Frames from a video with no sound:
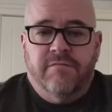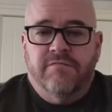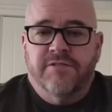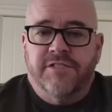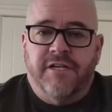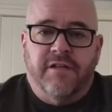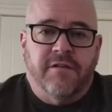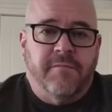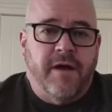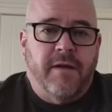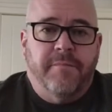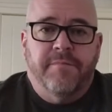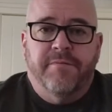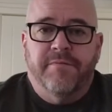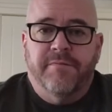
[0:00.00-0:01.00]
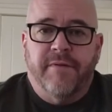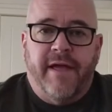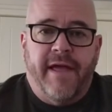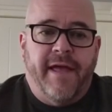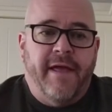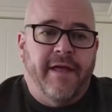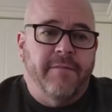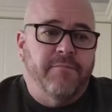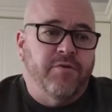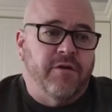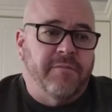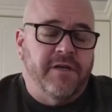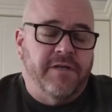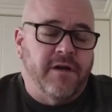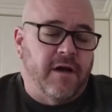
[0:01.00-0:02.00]
Seal them up and put them
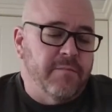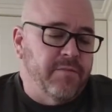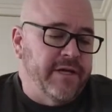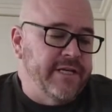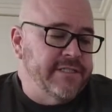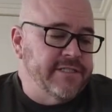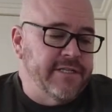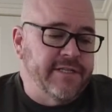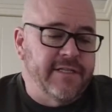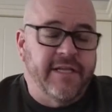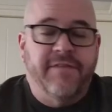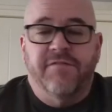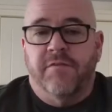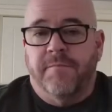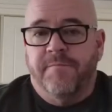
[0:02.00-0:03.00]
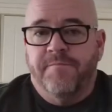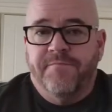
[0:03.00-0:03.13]
in a dark place and leave them.